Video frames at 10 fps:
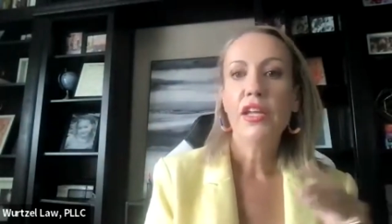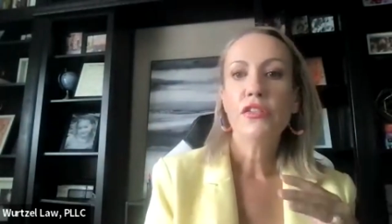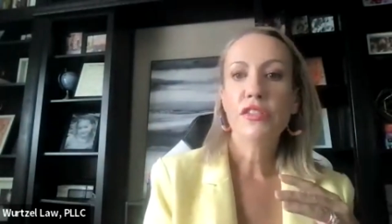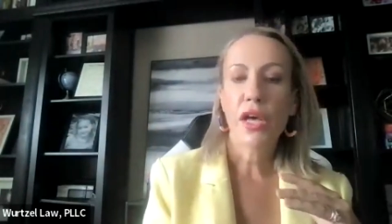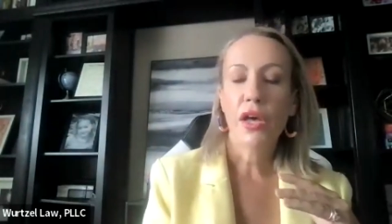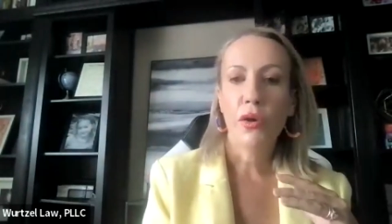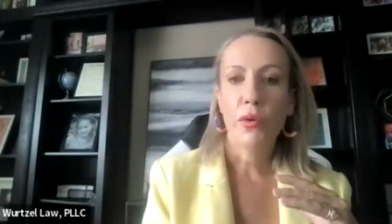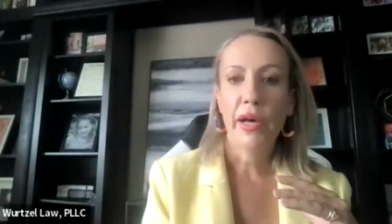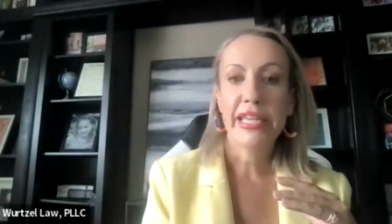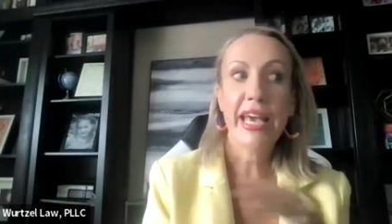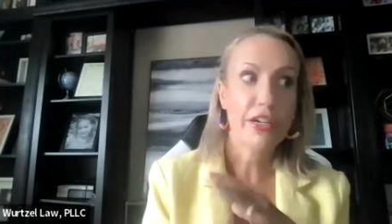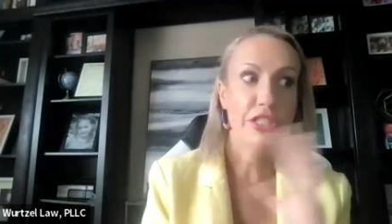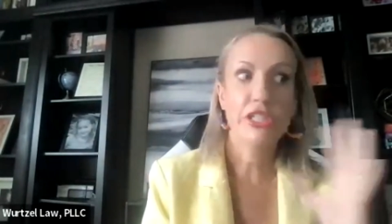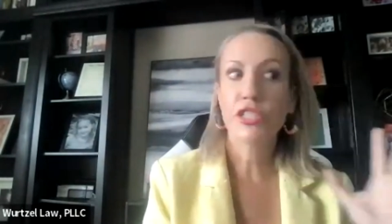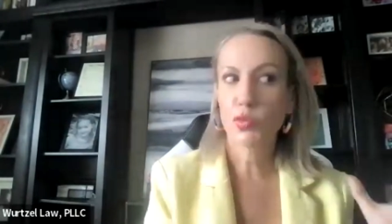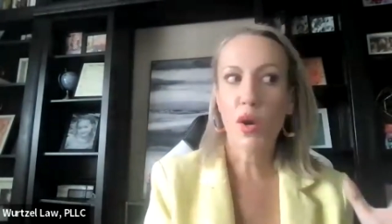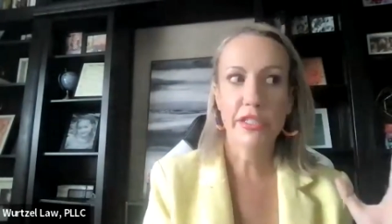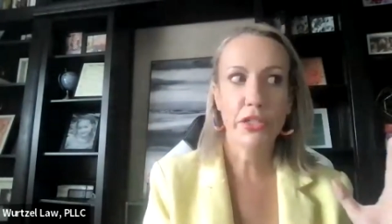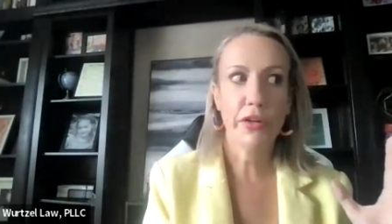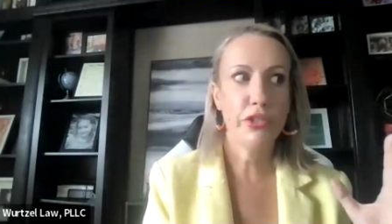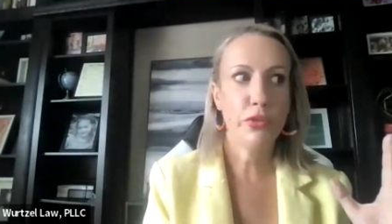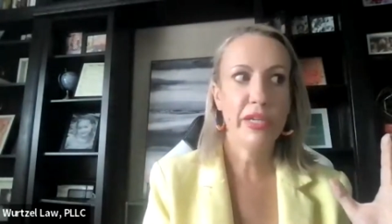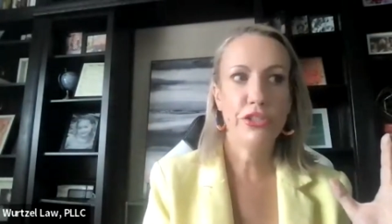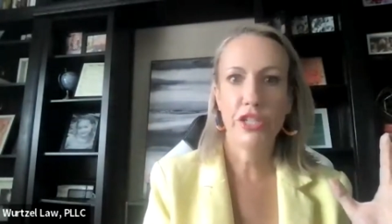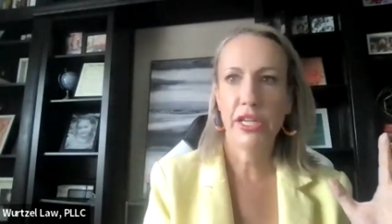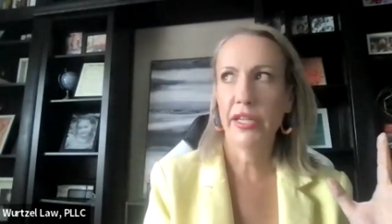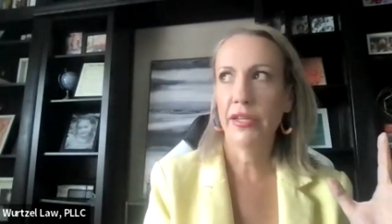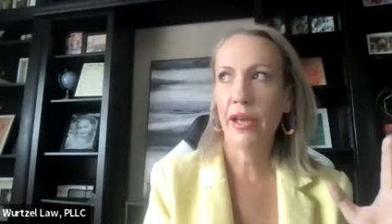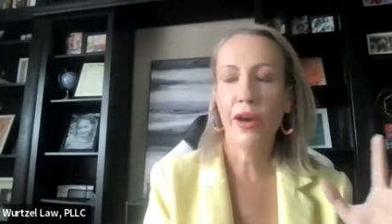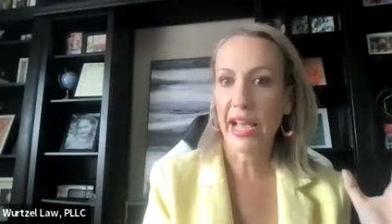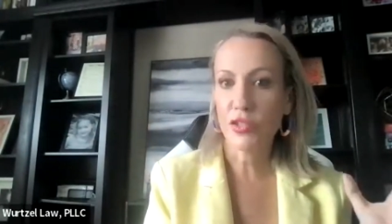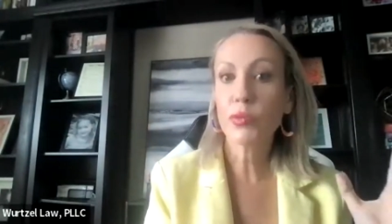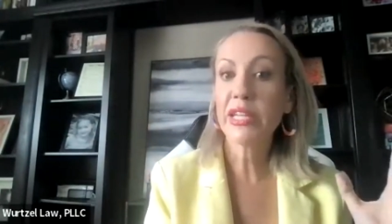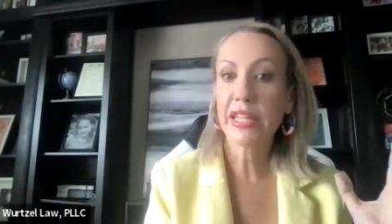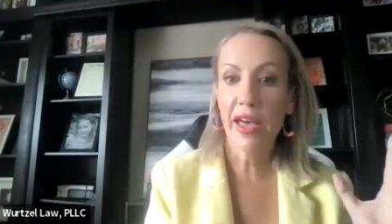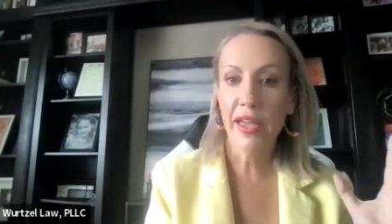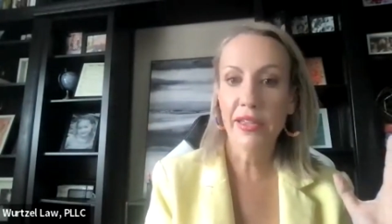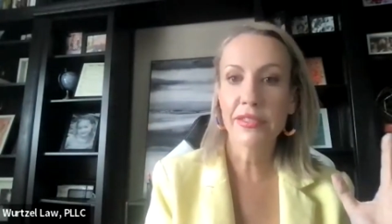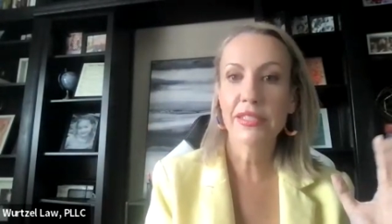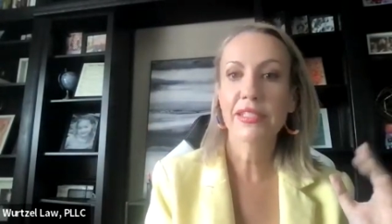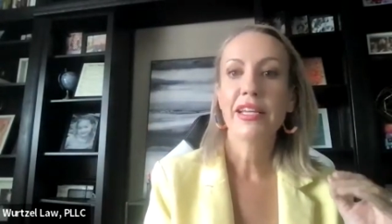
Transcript: So he actually just walked at graduation last weekend.